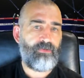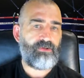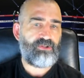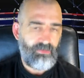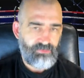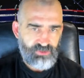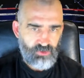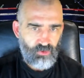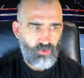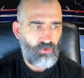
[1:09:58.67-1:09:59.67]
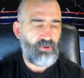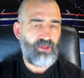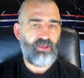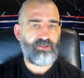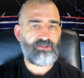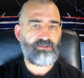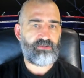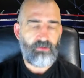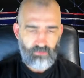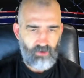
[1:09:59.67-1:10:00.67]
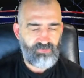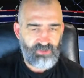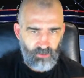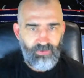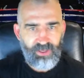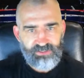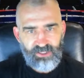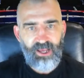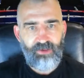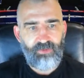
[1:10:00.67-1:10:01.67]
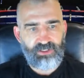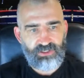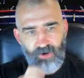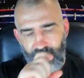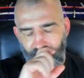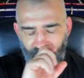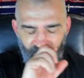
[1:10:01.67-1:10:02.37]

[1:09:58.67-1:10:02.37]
Tim Tszyu is obviously the biggest name in Australia,